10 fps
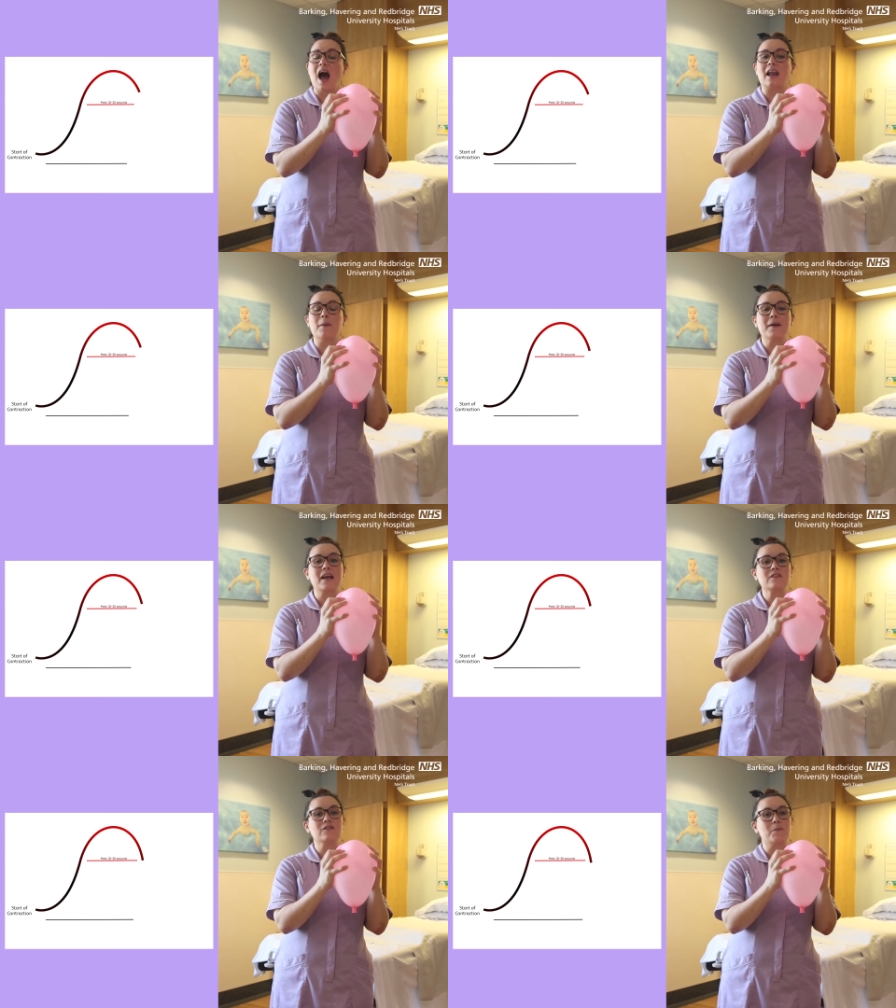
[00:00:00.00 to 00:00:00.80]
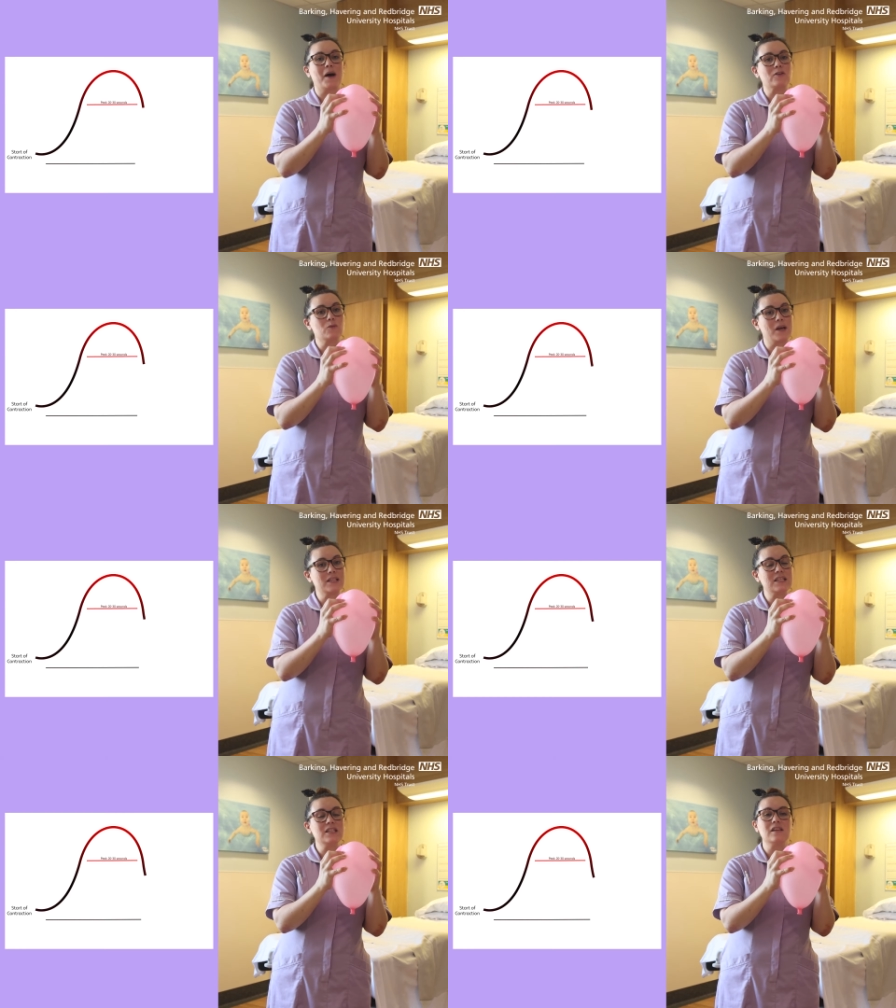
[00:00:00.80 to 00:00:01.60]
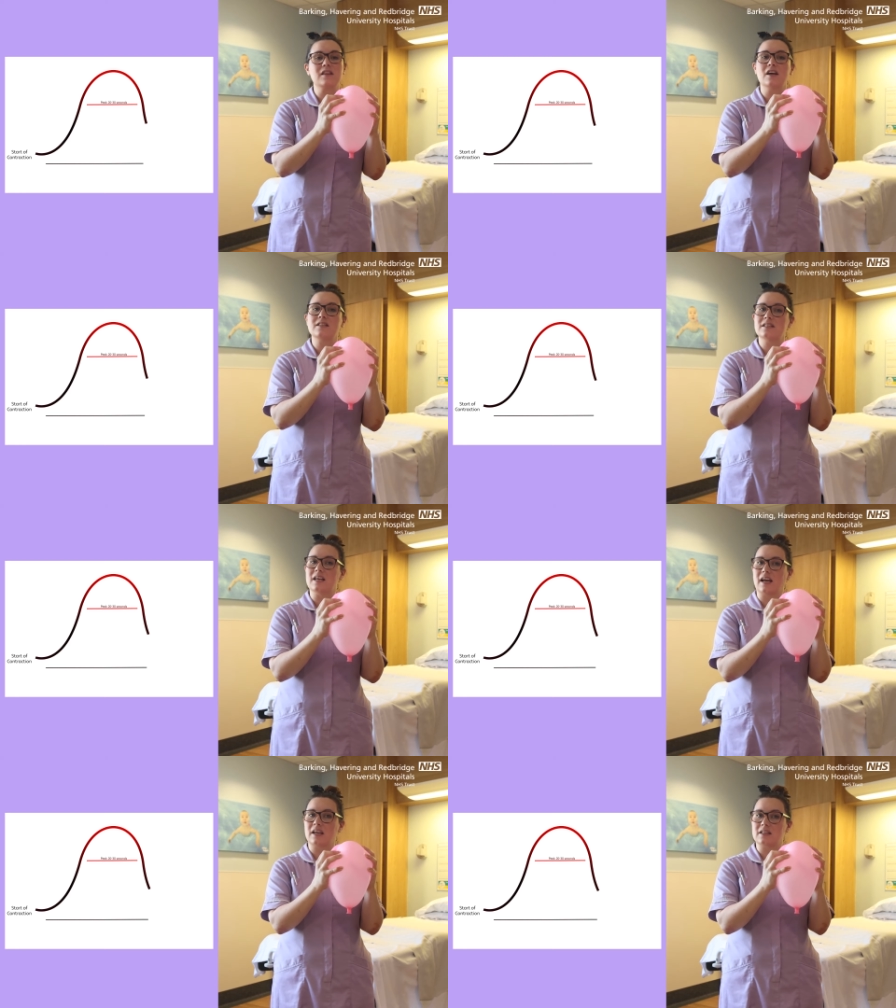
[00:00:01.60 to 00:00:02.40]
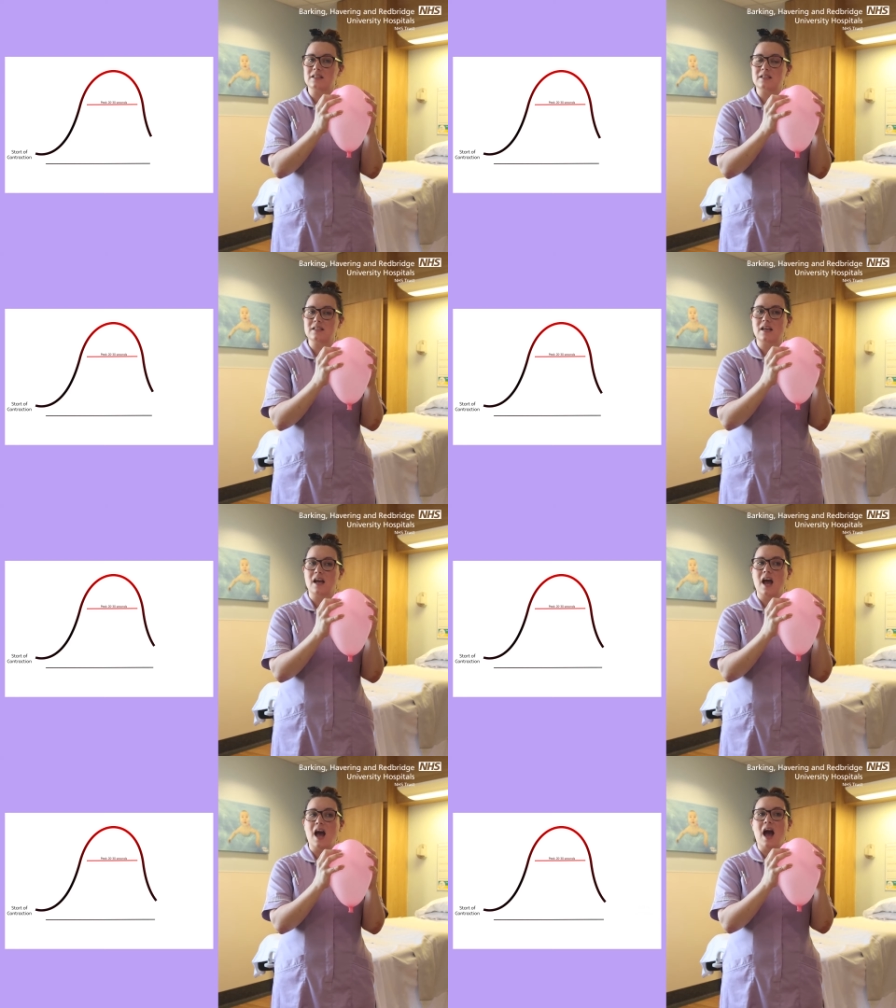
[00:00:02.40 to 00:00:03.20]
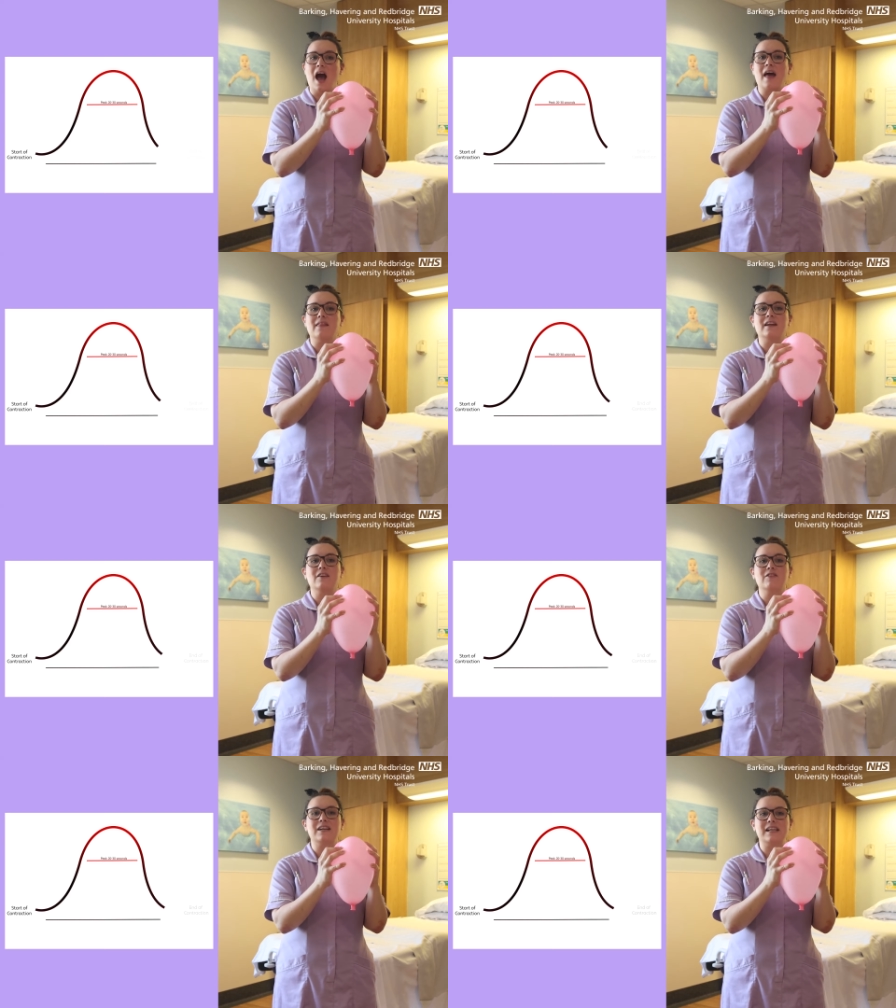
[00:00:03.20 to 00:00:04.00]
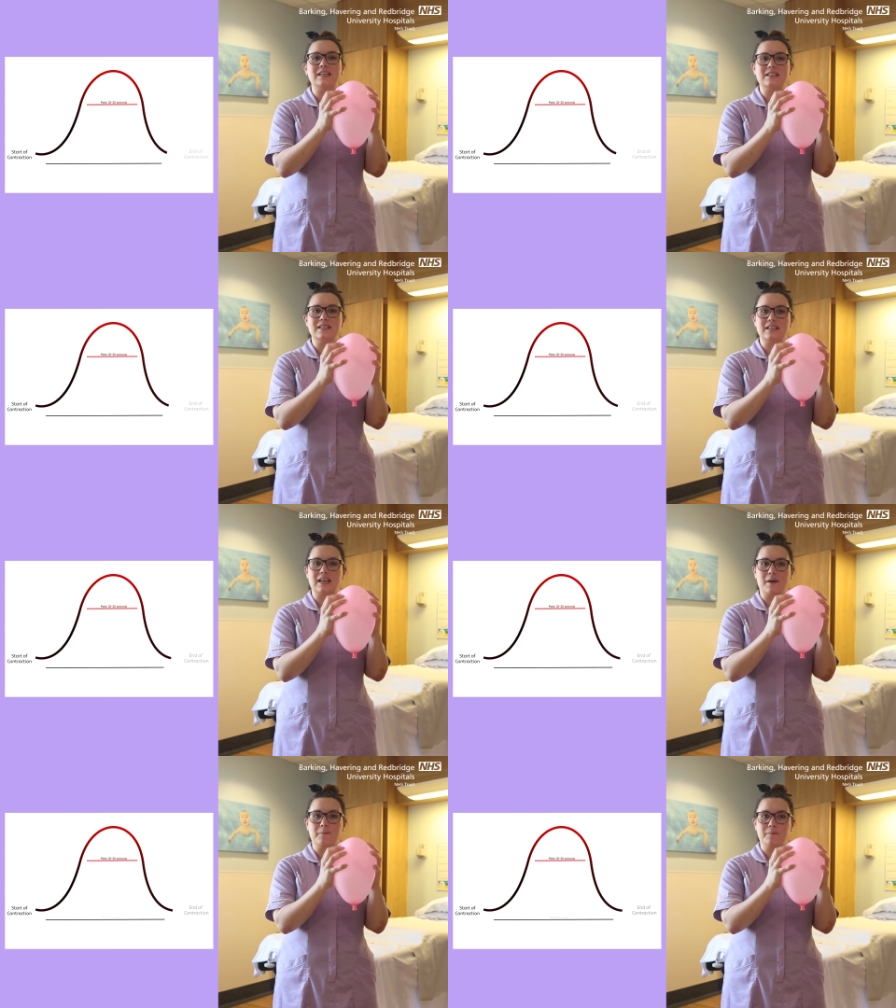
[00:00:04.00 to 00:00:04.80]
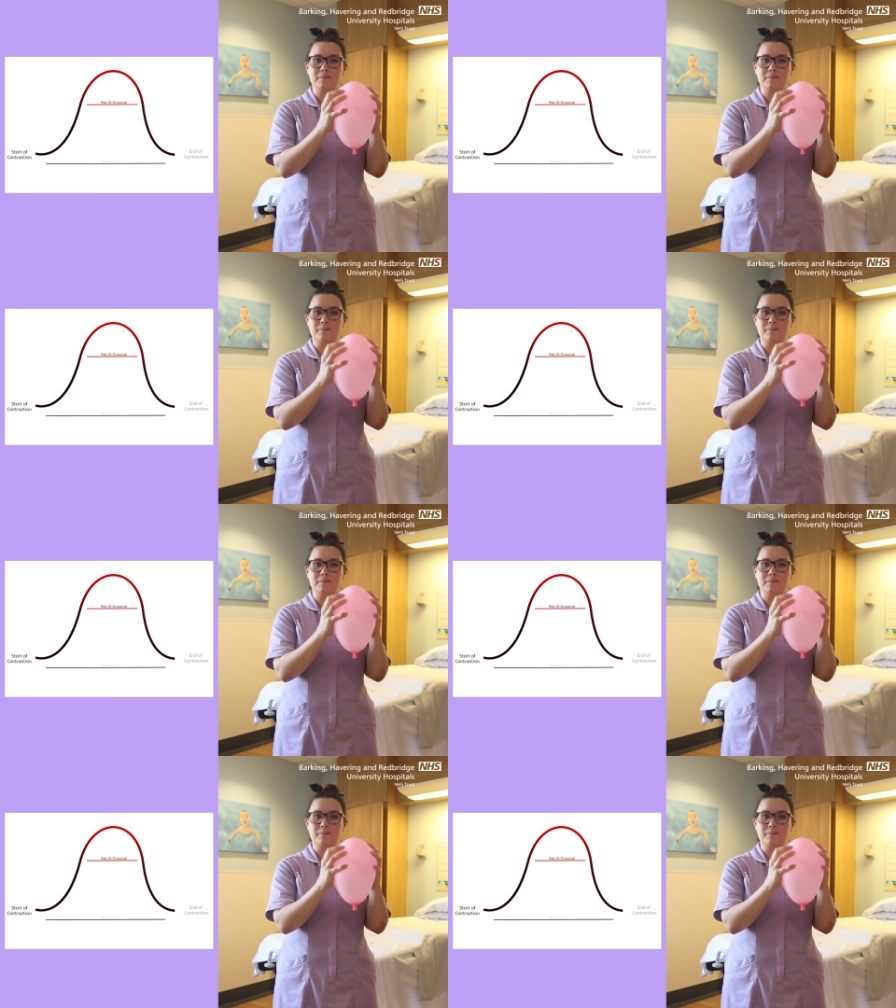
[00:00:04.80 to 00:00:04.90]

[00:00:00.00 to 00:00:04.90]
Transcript: And it peaks for about 20 to 30 seconds and then it releases again.